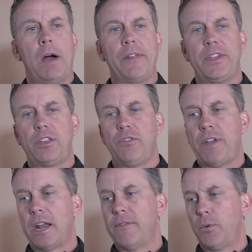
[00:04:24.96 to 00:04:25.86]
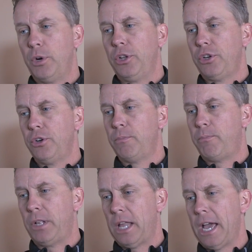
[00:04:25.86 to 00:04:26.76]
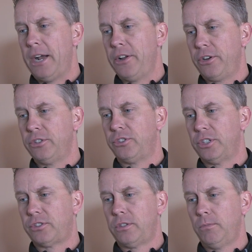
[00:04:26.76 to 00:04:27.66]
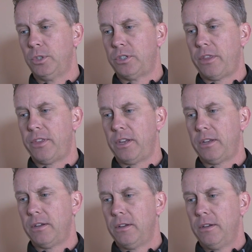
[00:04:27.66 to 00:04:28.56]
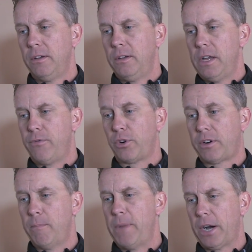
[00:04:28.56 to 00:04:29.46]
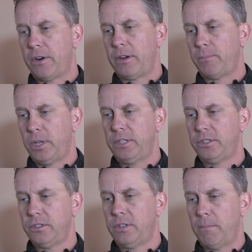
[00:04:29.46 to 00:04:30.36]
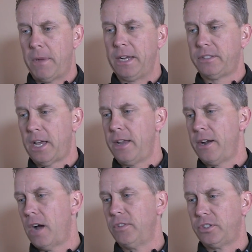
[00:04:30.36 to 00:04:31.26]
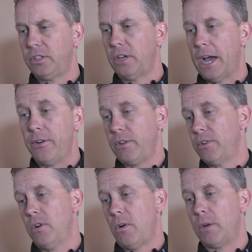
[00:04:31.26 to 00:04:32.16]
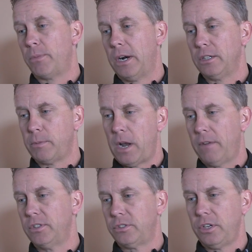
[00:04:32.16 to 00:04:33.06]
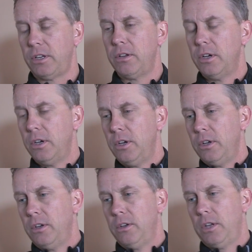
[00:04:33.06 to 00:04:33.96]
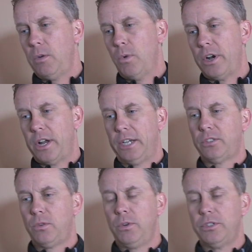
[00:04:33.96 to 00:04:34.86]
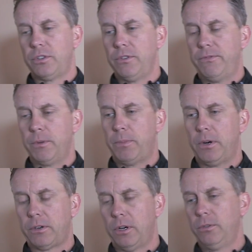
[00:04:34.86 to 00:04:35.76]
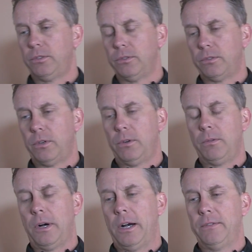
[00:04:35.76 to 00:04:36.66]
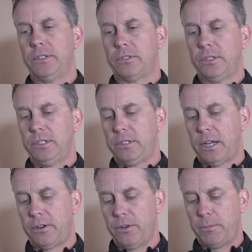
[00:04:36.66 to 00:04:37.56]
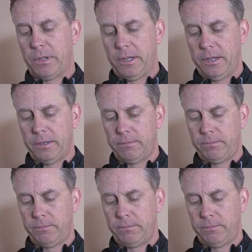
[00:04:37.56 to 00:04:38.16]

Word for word: I think you've got to have a really good plan and a good system, which I think if we're comparing places that Mike's had, and obviously I don't even know Art Briles, but obviously he won in high school and he's a good football coach, so obviously he's got a good plan